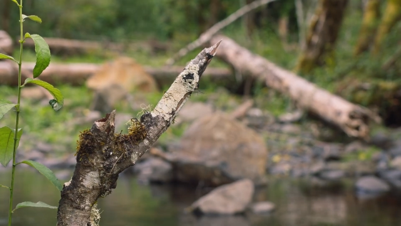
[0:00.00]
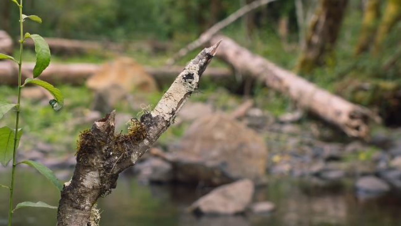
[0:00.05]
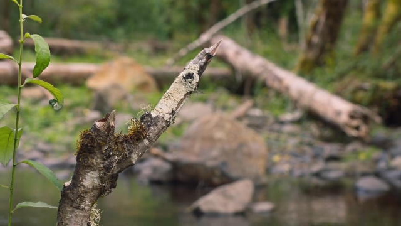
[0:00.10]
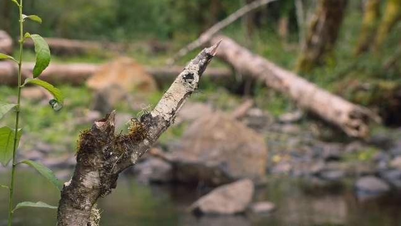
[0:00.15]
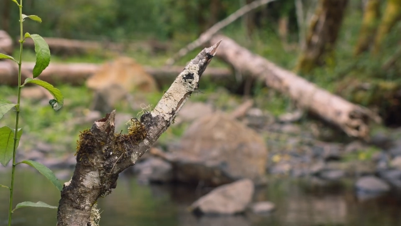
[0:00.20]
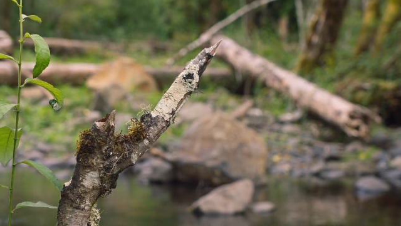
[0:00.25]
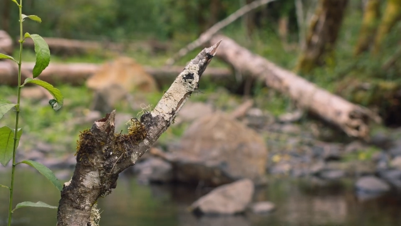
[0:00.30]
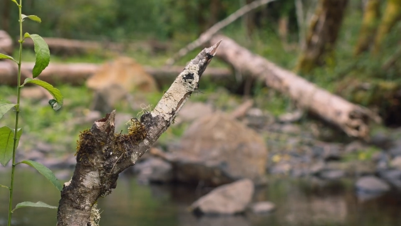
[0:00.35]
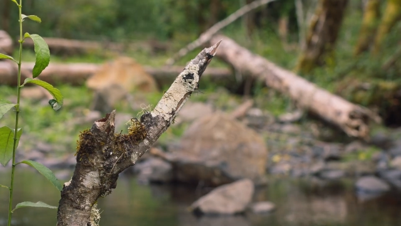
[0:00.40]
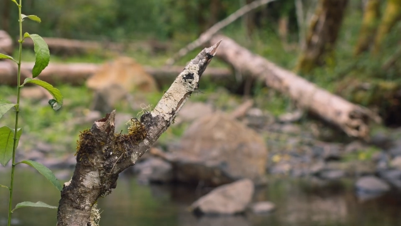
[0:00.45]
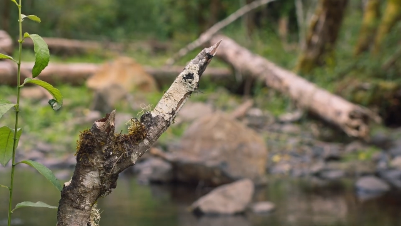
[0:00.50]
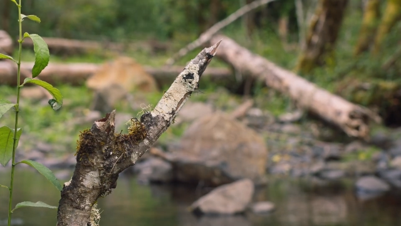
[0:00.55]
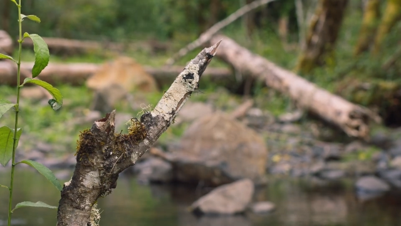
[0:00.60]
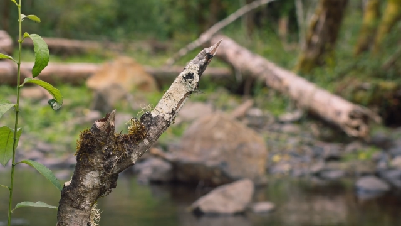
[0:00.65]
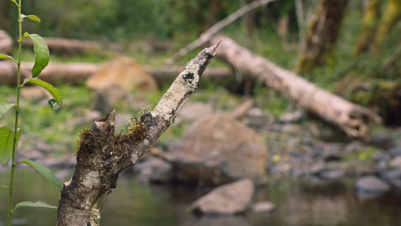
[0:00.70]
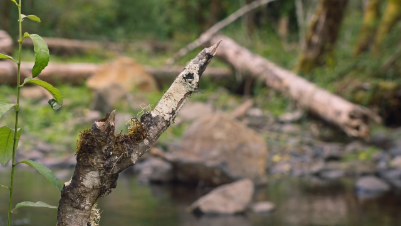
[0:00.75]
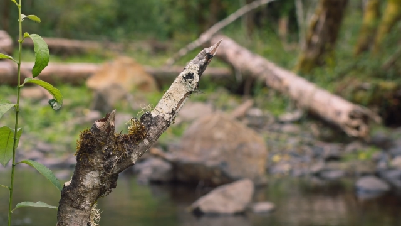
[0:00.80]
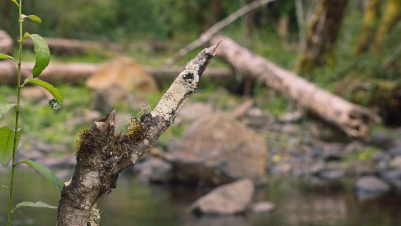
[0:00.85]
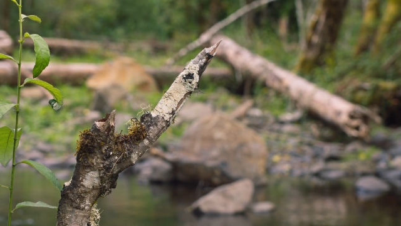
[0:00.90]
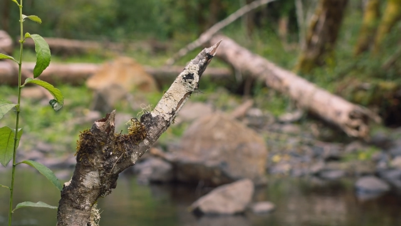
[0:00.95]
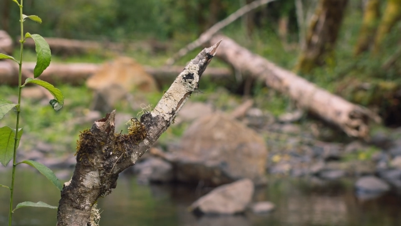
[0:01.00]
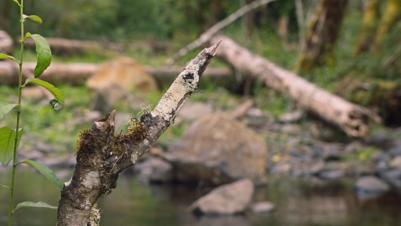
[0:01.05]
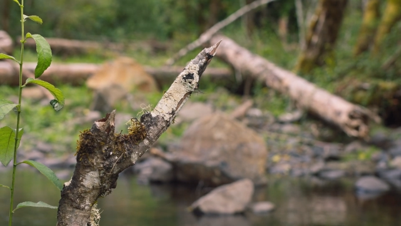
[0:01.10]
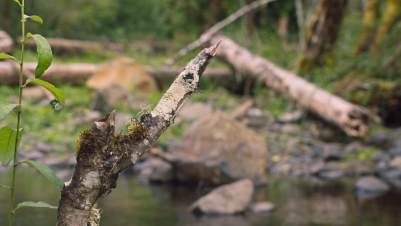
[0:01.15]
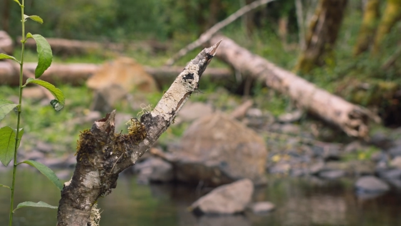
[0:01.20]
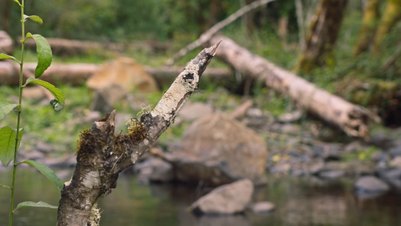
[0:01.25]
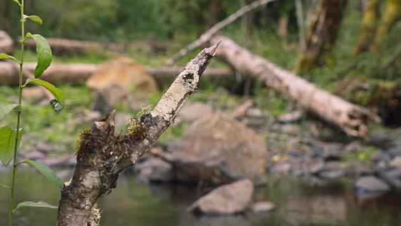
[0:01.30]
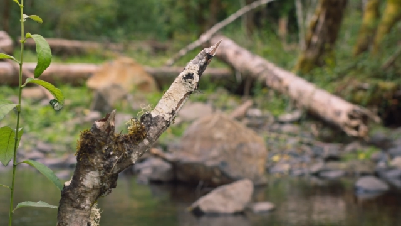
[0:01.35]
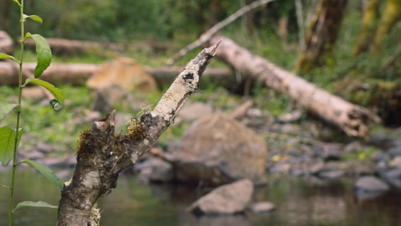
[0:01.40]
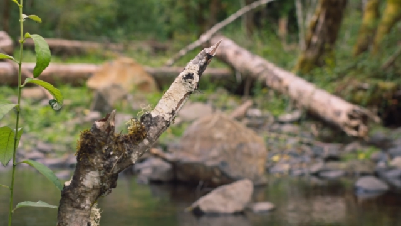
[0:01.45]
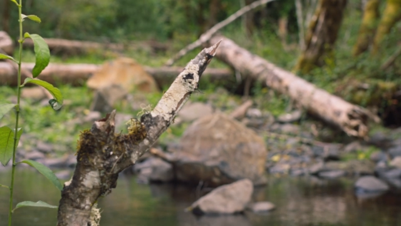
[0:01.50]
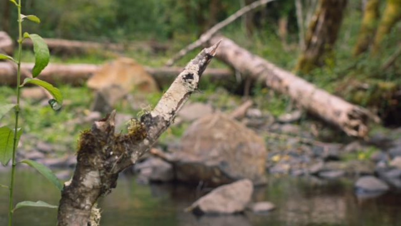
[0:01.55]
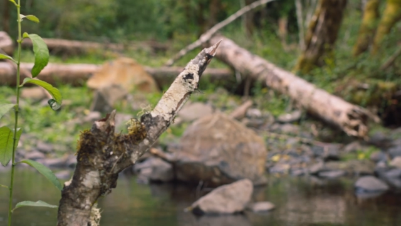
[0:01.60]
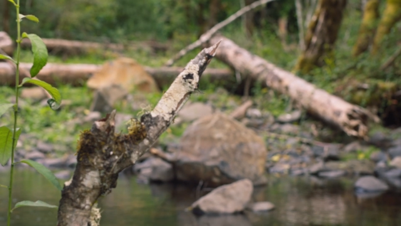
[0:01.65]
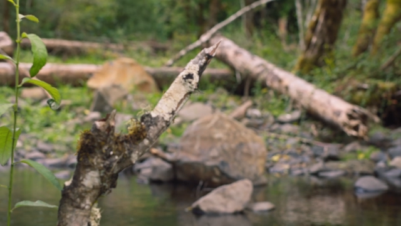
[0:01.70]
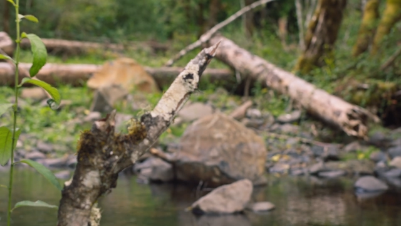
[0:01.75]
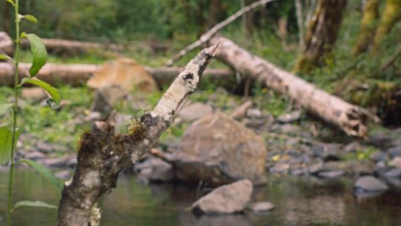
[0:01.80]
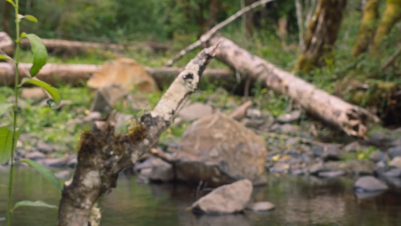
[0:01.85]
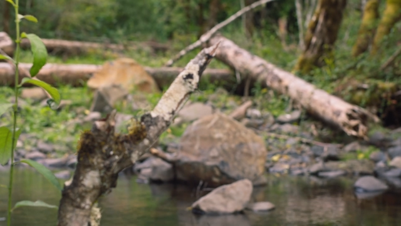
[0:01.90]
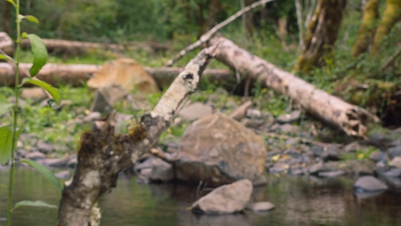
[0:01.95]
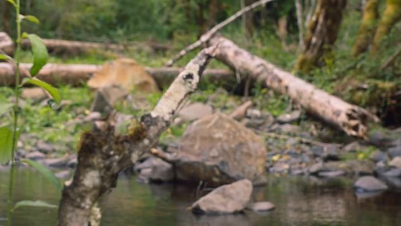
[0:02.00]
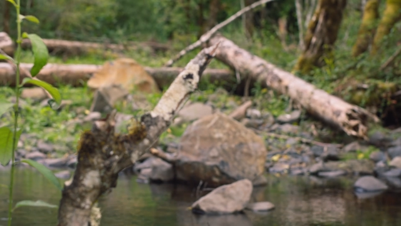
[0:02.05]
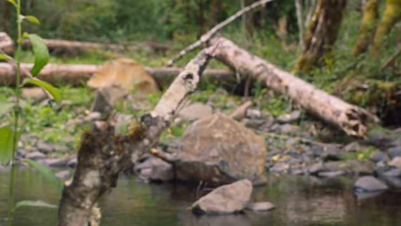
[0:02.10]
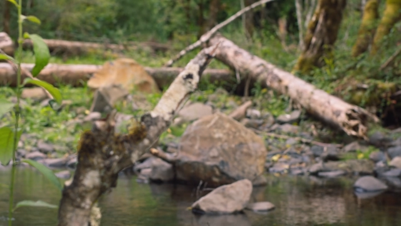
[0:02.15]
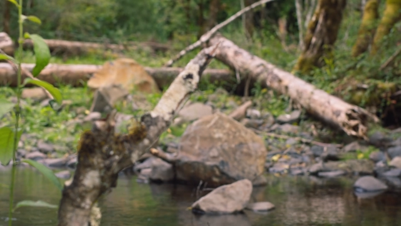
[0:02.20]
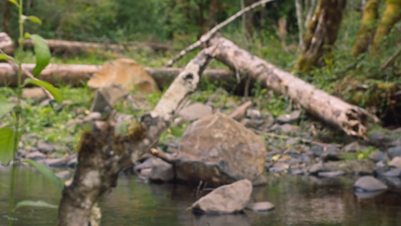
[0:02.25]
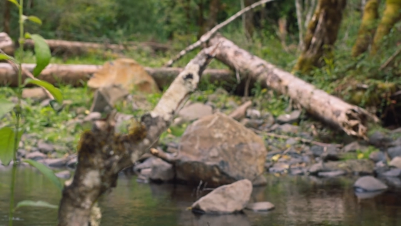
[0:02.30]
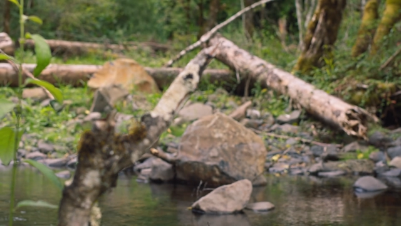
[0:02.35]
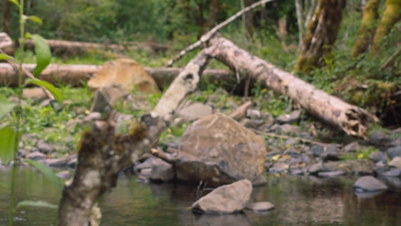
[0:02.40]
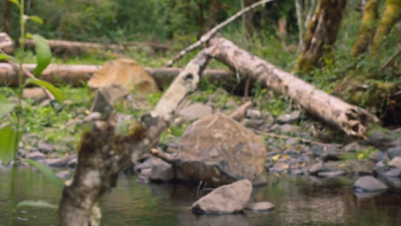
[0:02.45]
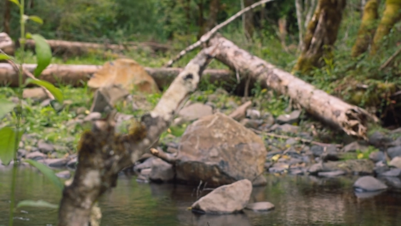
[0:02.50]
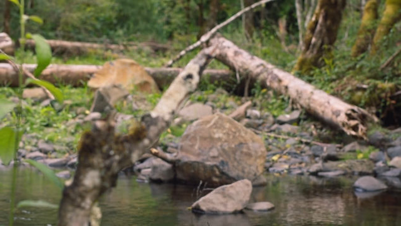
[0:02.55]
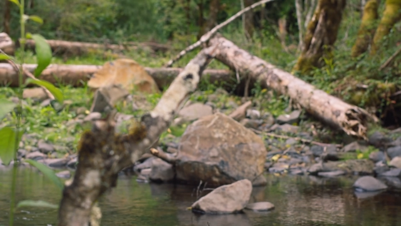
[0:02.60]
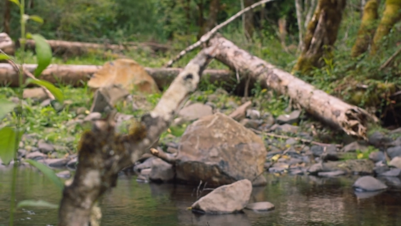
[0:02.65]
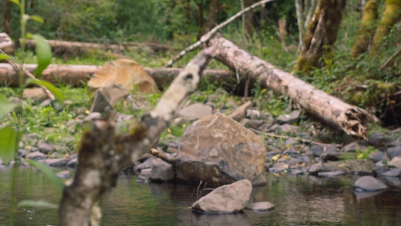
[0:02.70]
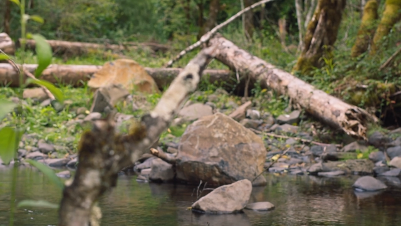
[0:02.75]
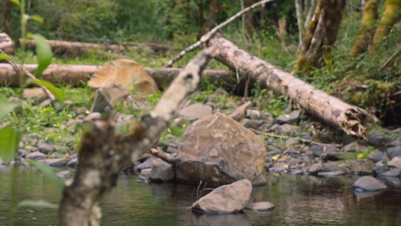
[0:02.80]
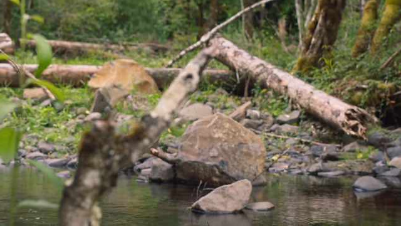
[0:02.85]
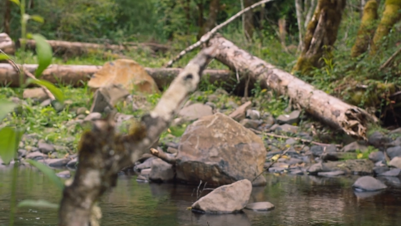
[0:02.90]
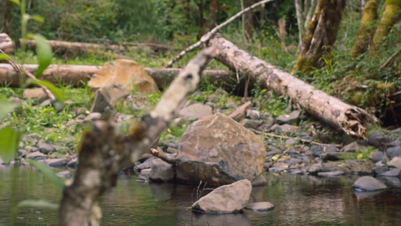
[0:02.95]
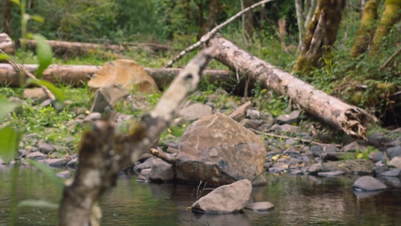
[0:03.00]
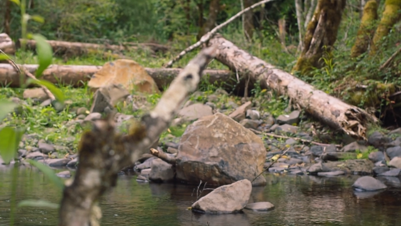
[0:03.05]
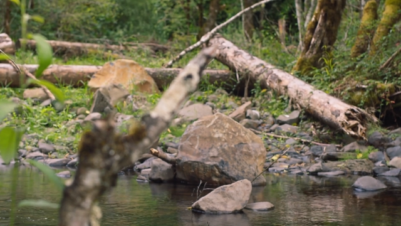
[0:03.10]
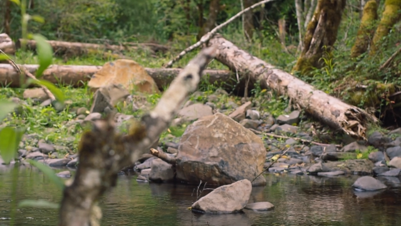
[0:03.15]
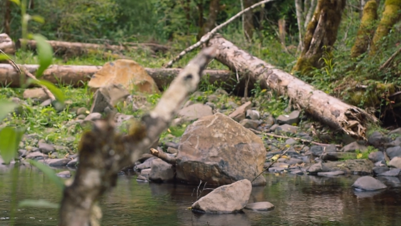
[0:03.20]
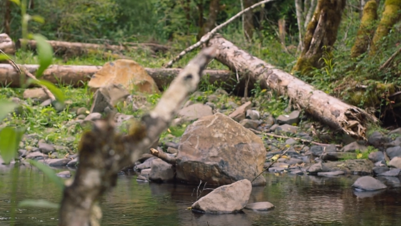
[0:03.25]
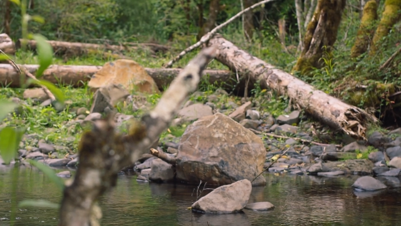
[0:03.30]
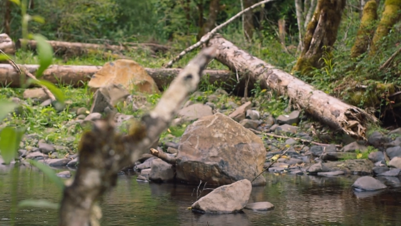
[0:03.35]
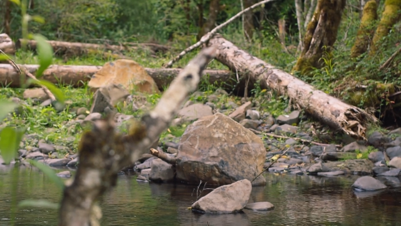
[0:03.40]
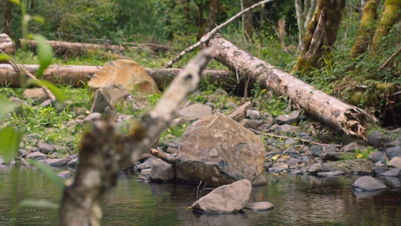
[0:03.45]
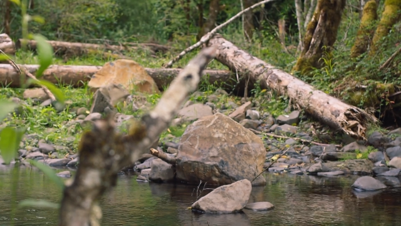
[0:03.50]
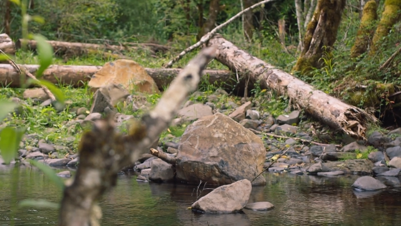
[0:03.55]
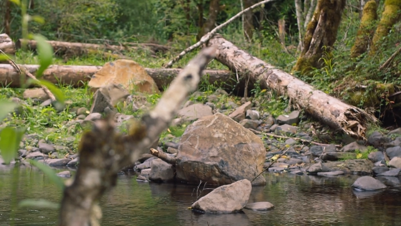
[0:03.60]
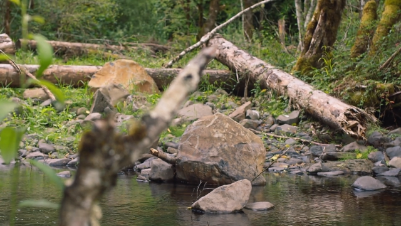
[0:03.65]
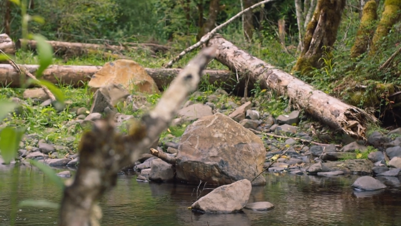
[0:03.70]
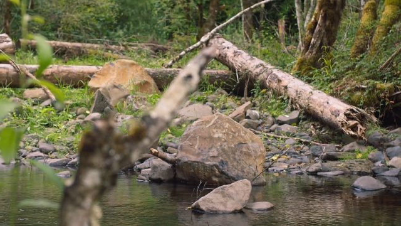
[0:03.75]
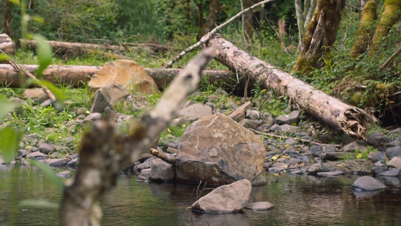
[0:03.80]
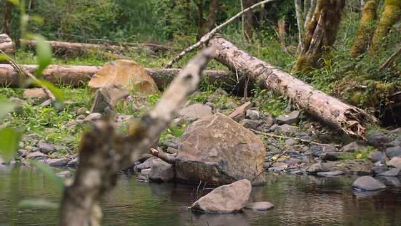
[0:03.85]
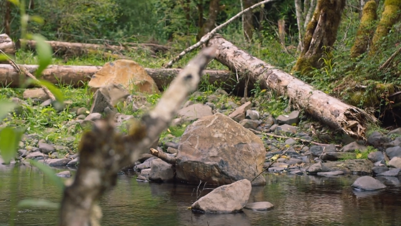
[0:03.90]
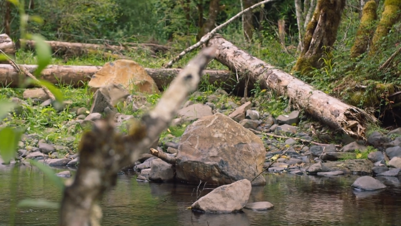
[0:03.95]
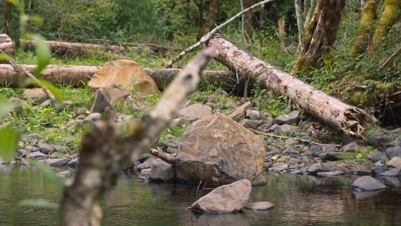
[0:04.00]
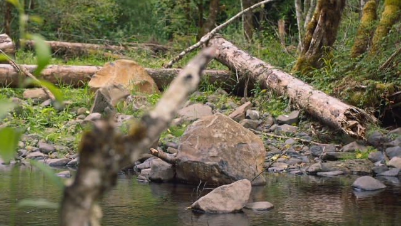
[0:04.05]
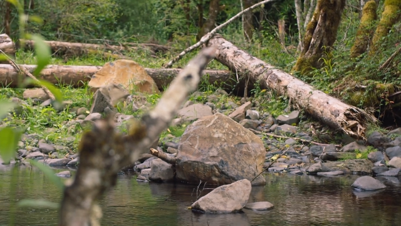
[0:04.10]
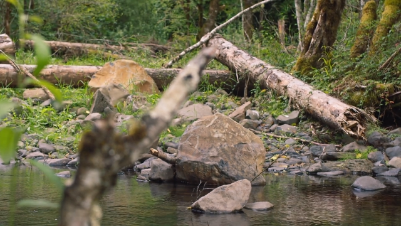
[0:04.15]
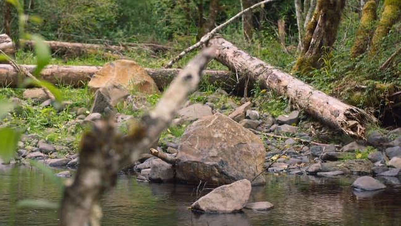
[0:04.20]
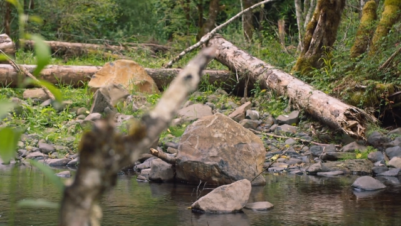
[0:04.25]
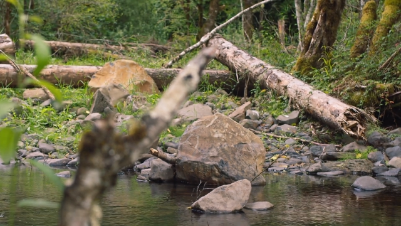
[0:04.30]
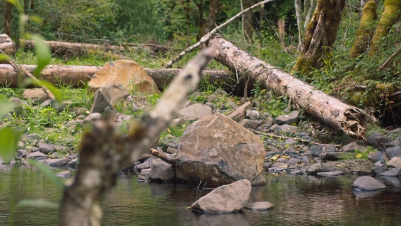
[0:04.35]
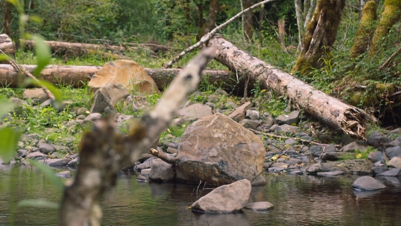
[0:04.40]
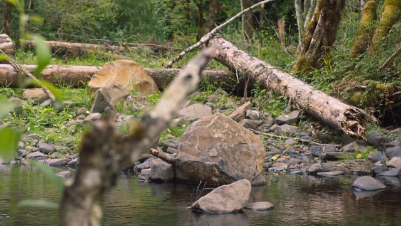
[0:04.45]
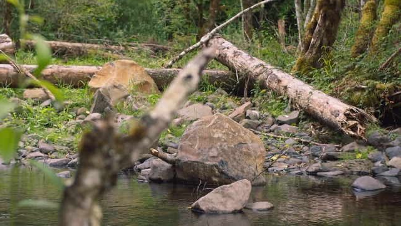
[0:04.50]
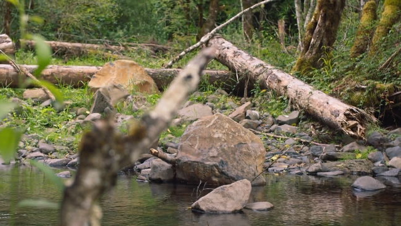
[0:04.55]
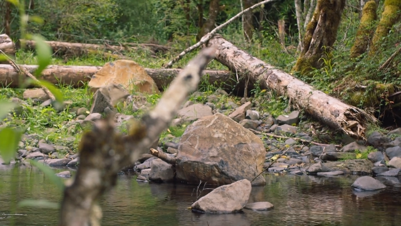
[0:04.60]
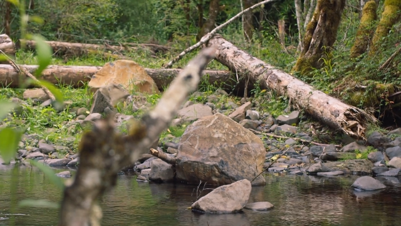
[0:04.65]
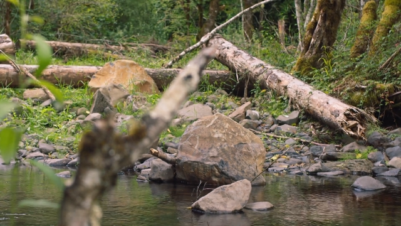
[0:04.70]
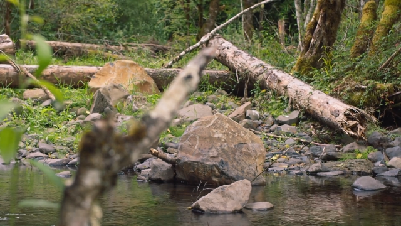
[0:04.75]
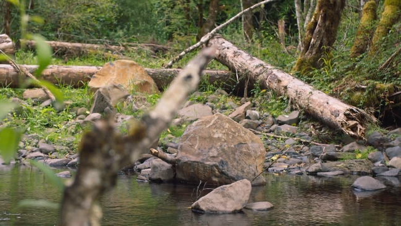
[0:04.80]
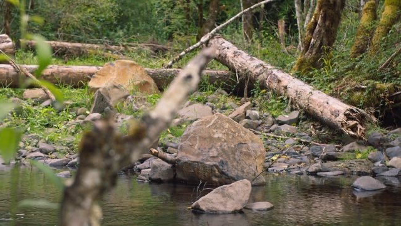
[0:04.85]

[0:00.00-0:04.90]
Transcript: (no speaker visible)